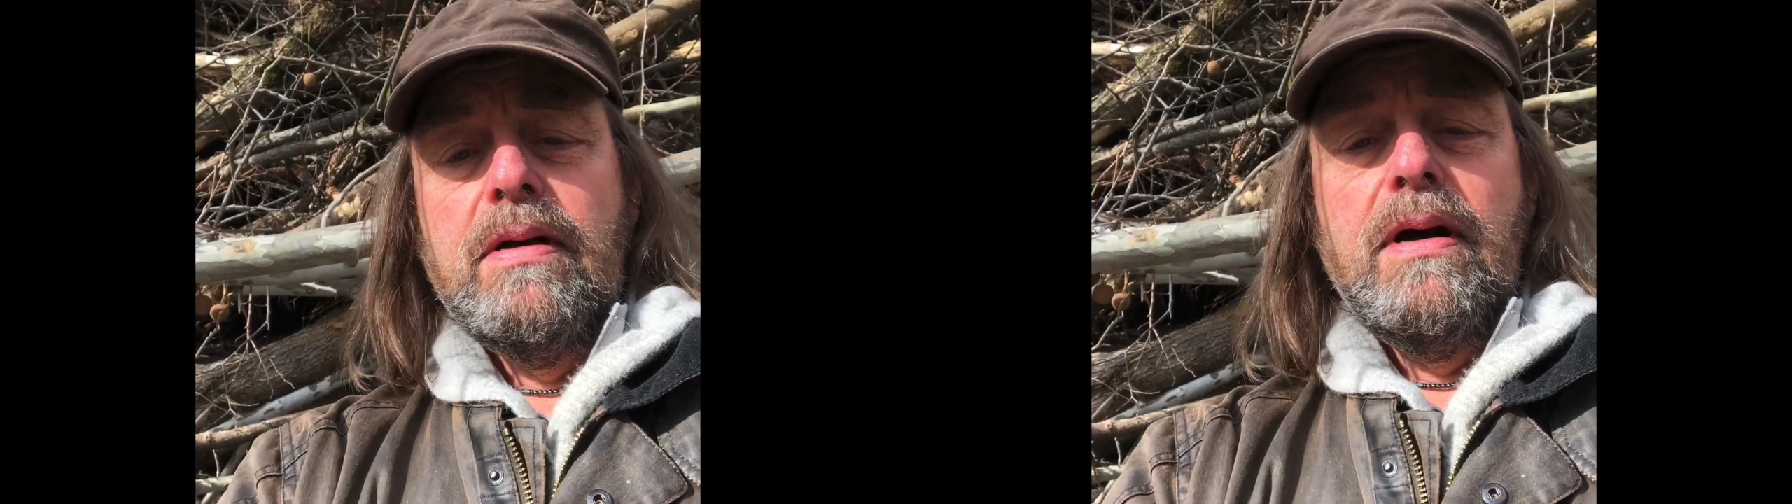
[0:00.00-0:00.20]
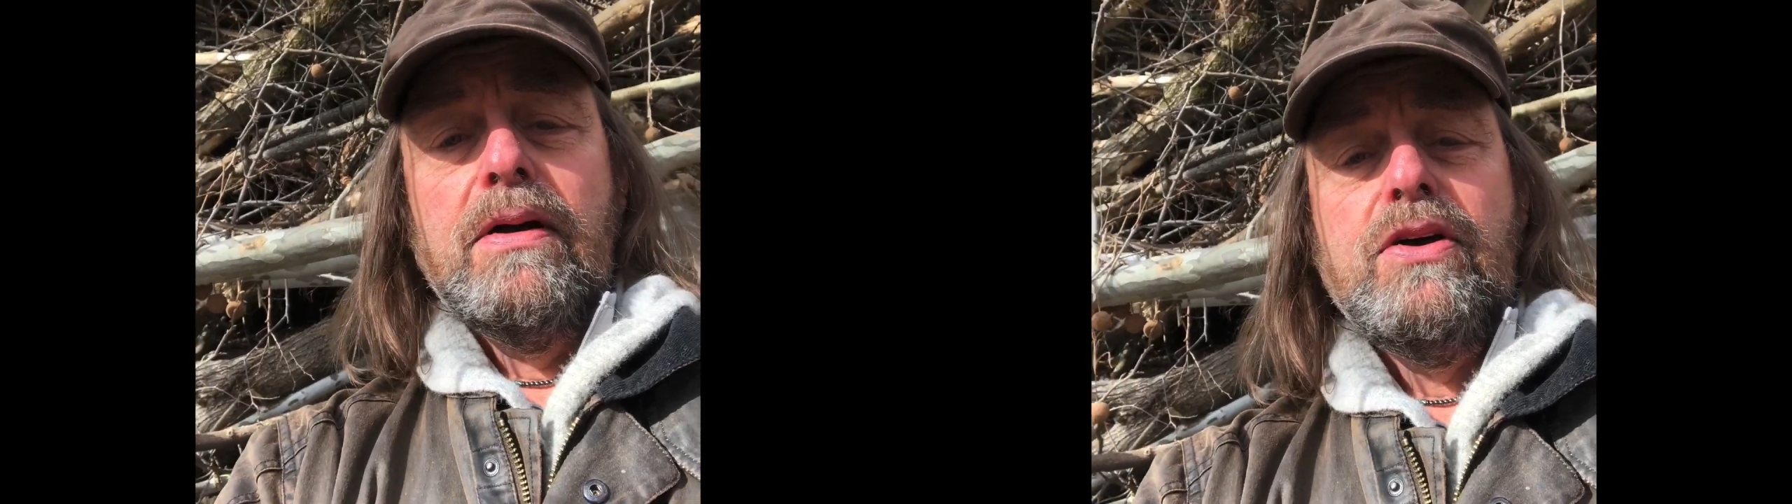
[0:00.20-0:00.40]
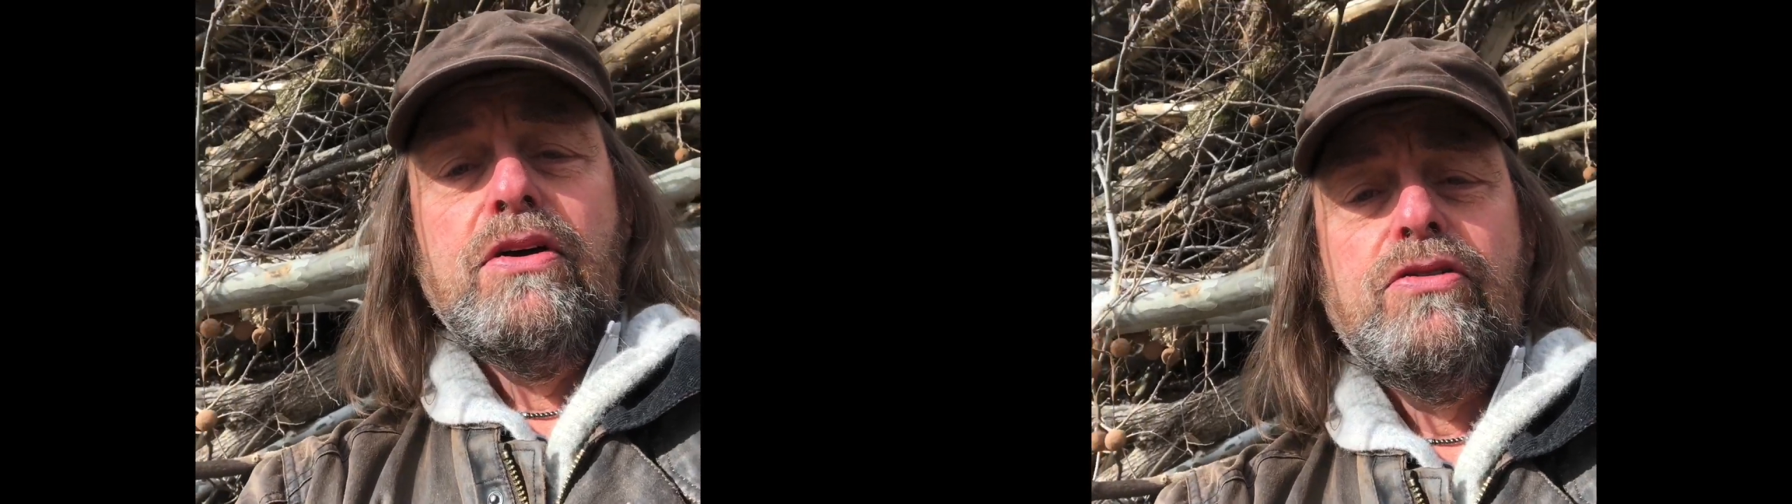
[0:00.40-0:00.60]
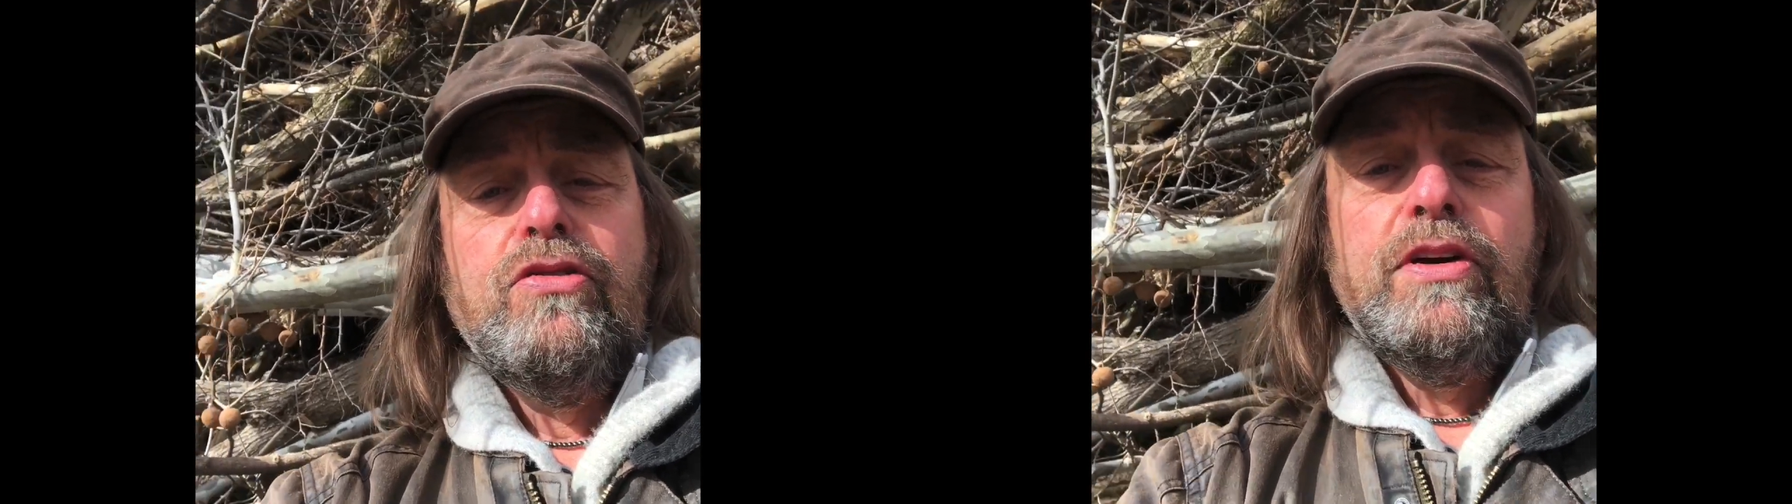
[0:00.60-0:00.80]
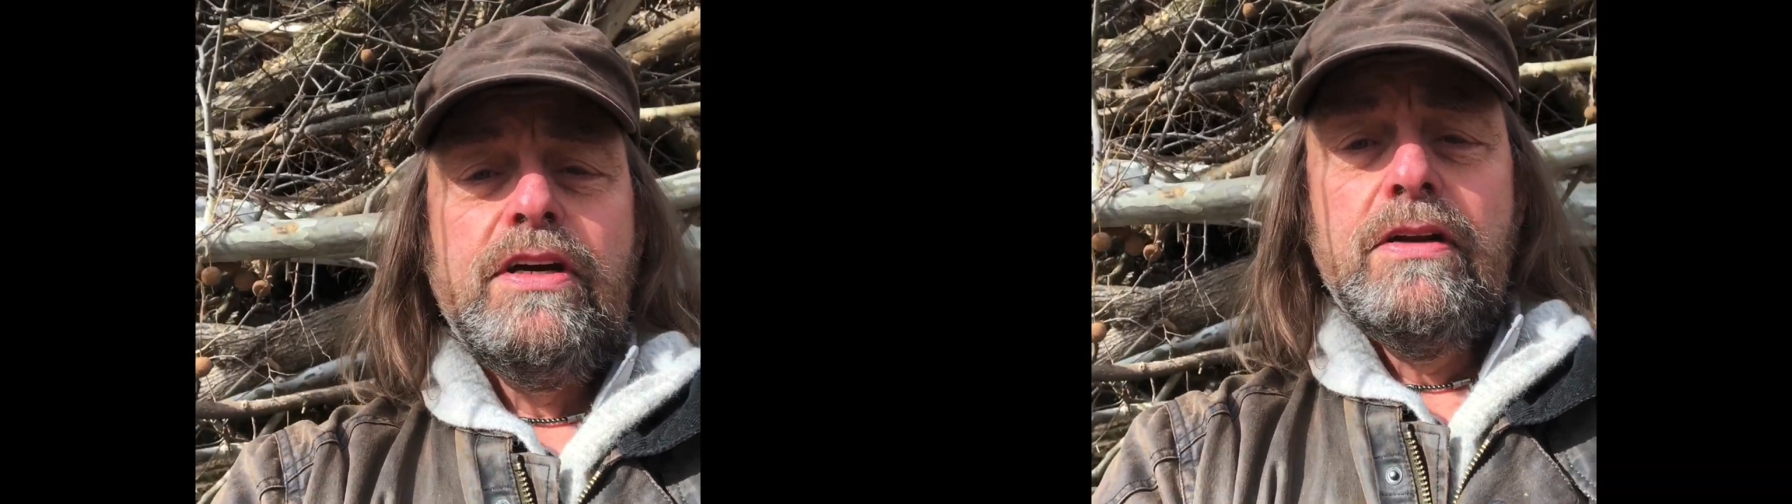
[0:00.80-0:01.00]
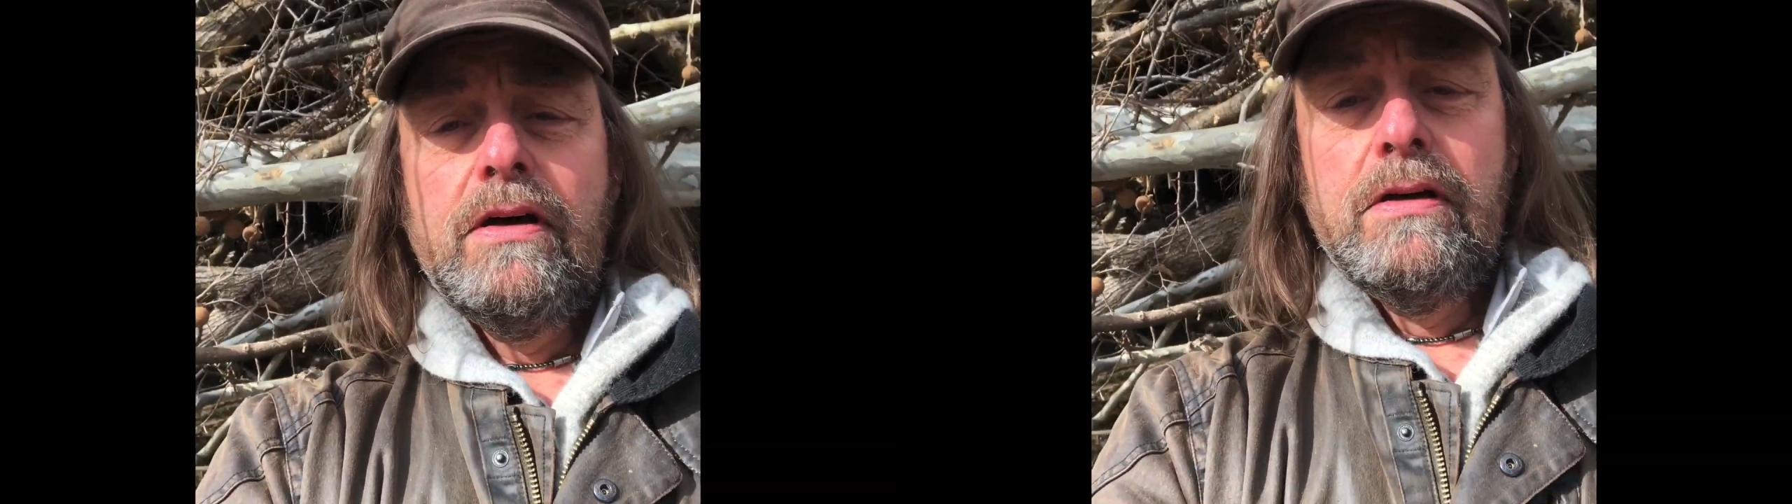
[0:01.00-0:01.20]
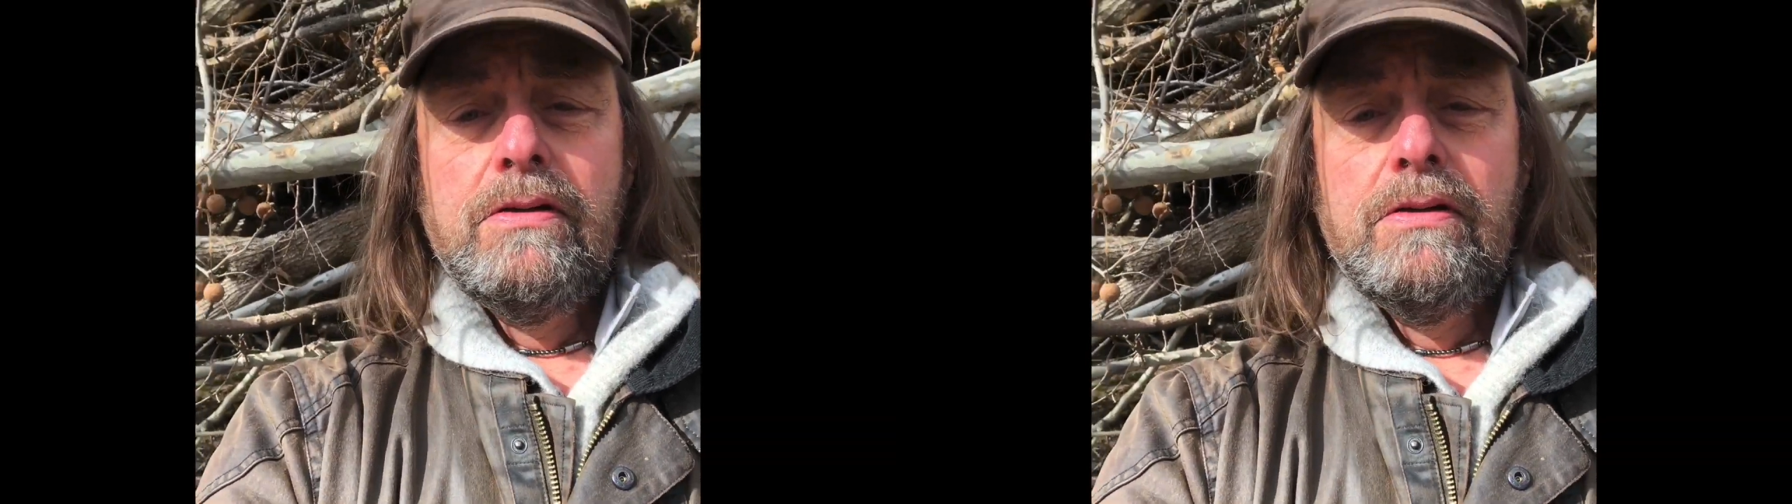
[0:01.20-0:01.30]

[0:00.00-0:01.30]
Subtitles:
a good tree to